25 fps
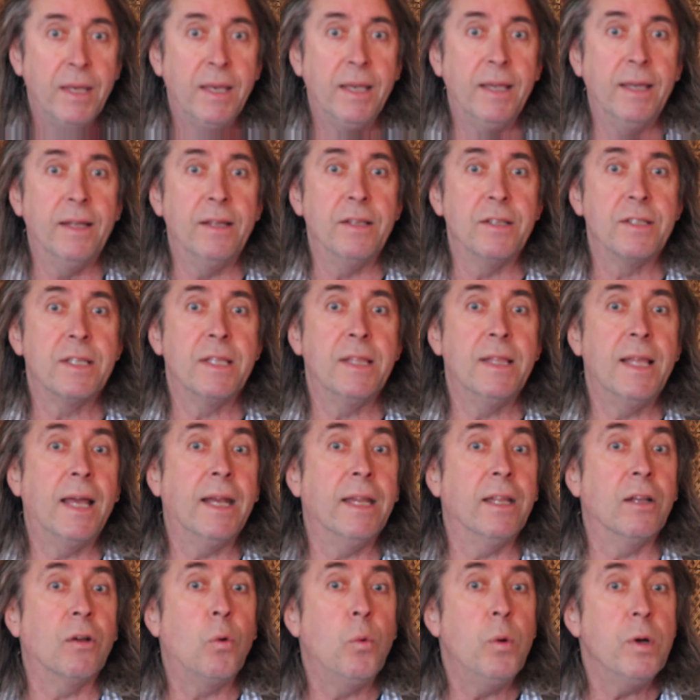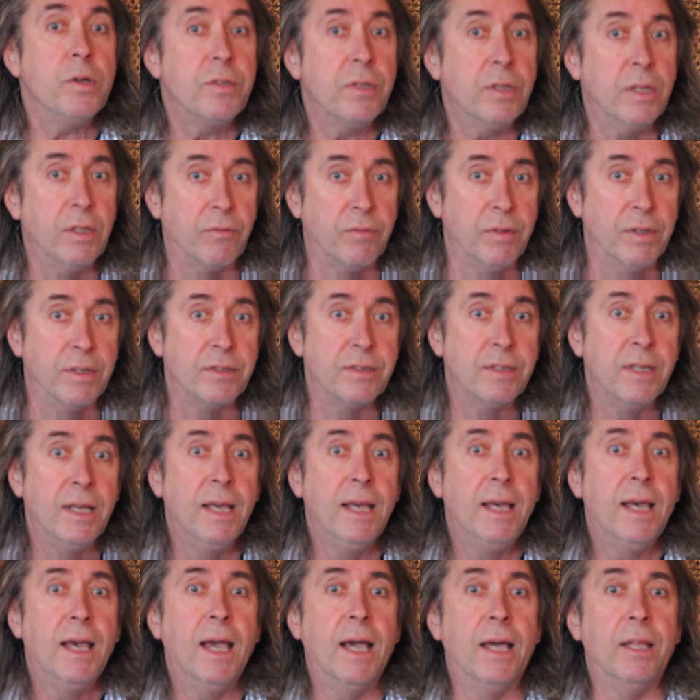It is in that inquisitiveness
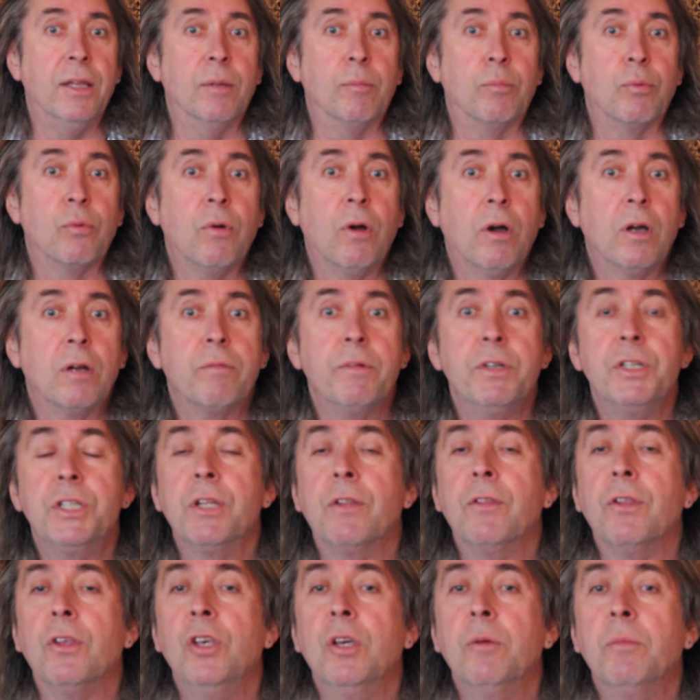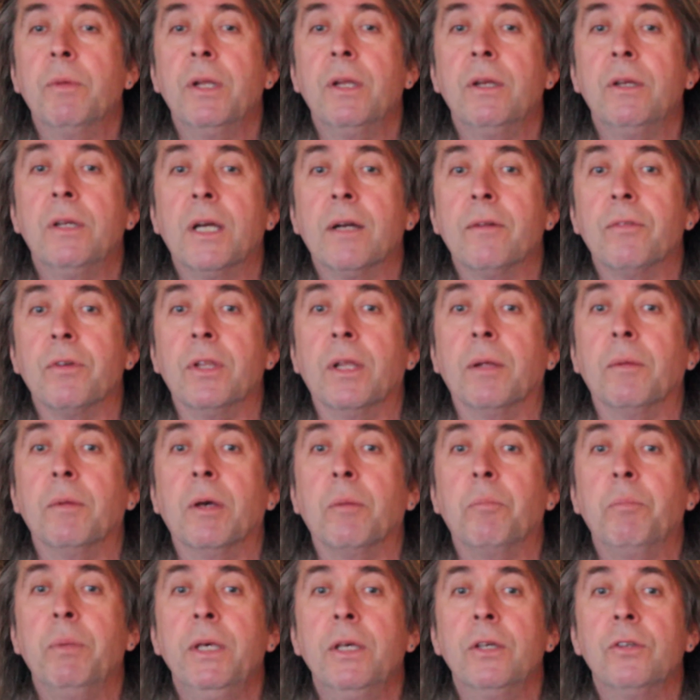and the broad reach of the human endeavor that
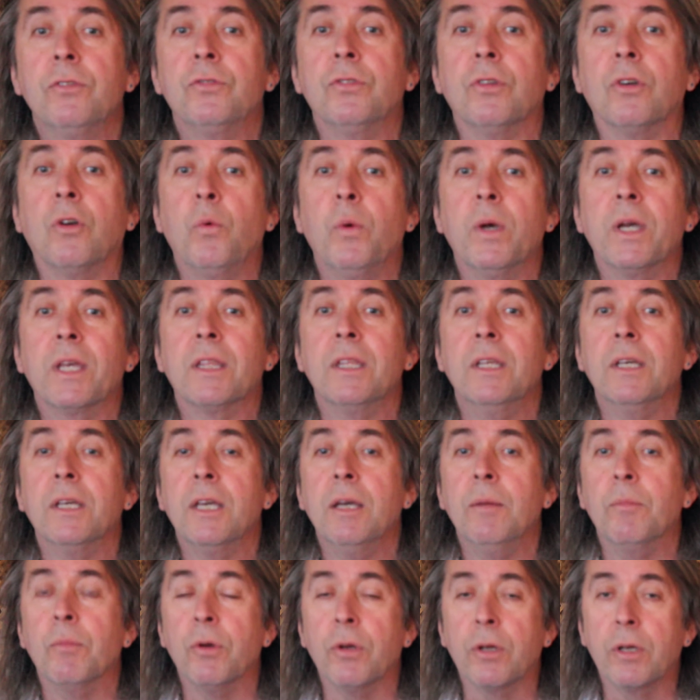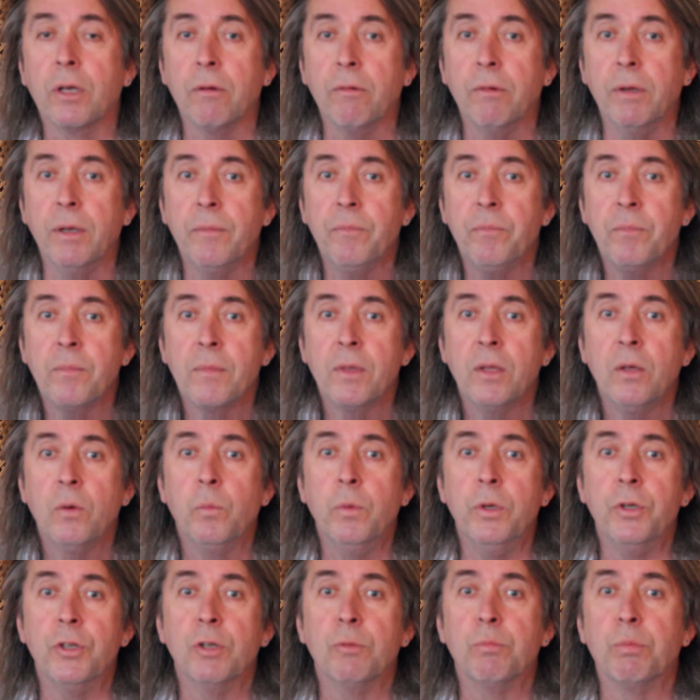appeals to quick-thinking Mercury.
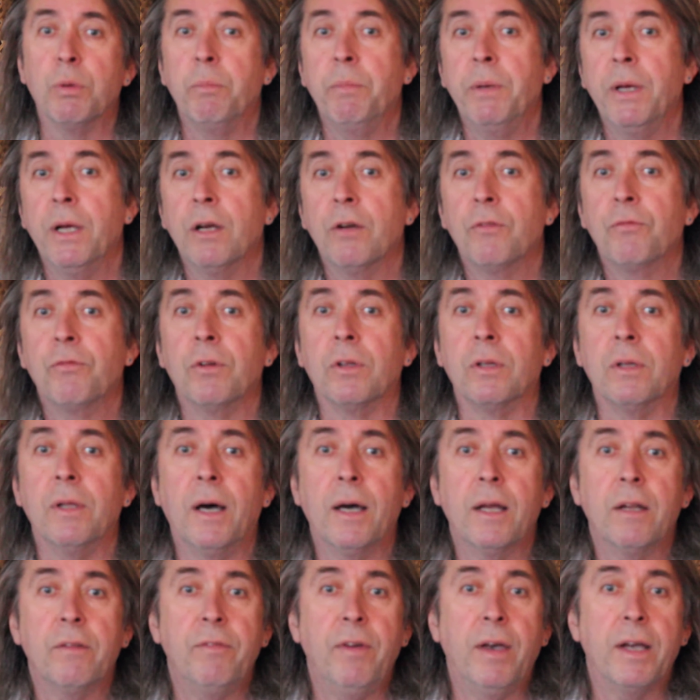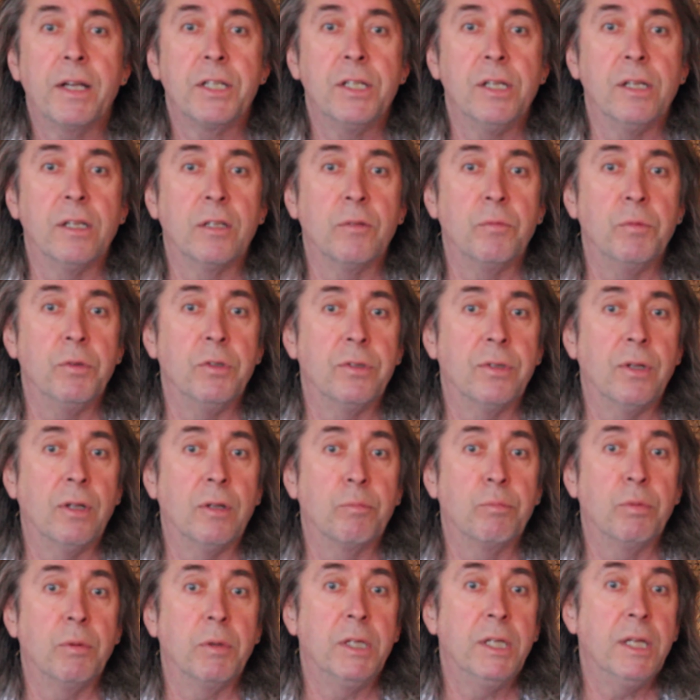We should prepare for a lot of action as a
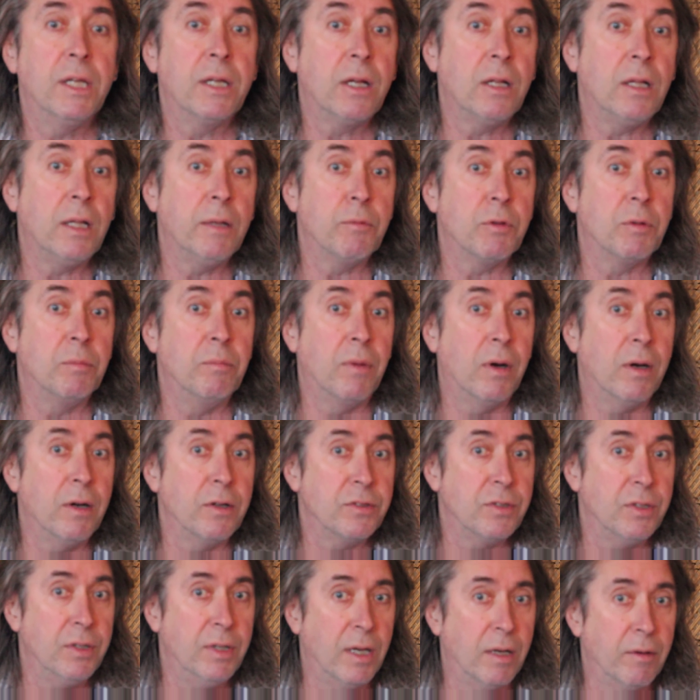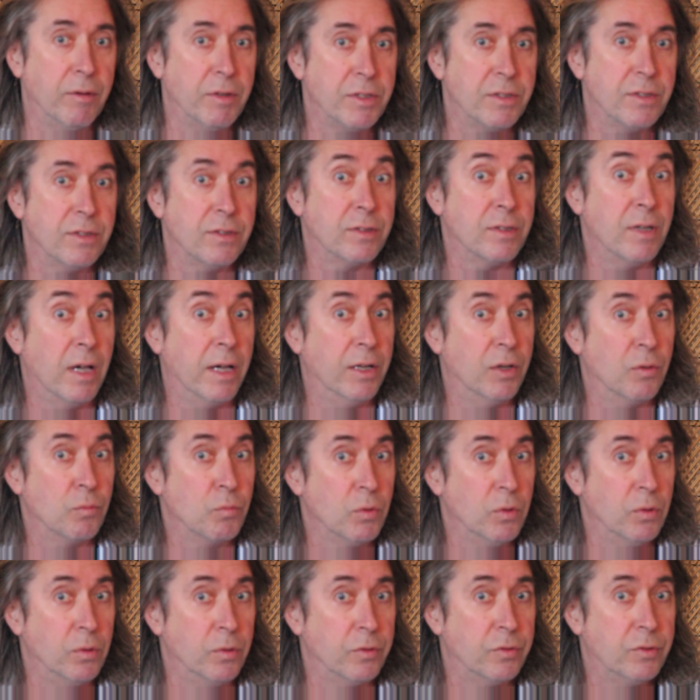result, particularly with Mars and Aries, the sign it
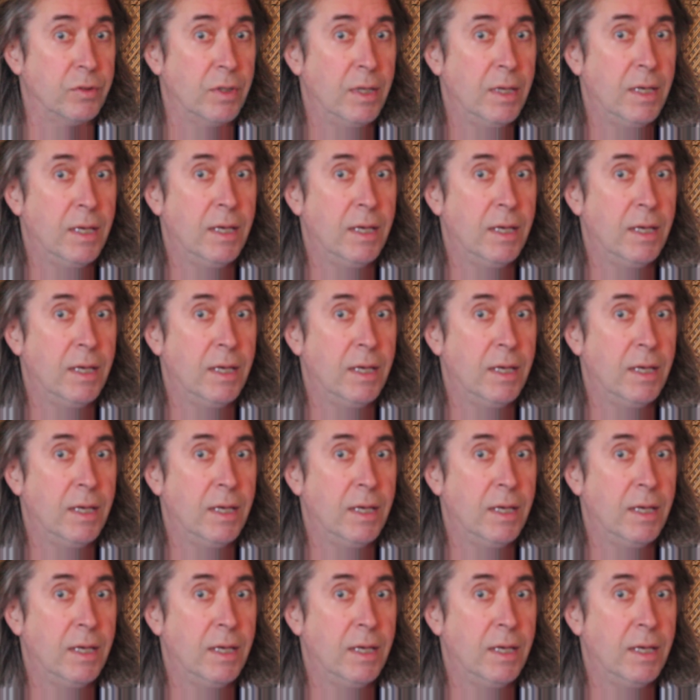rules.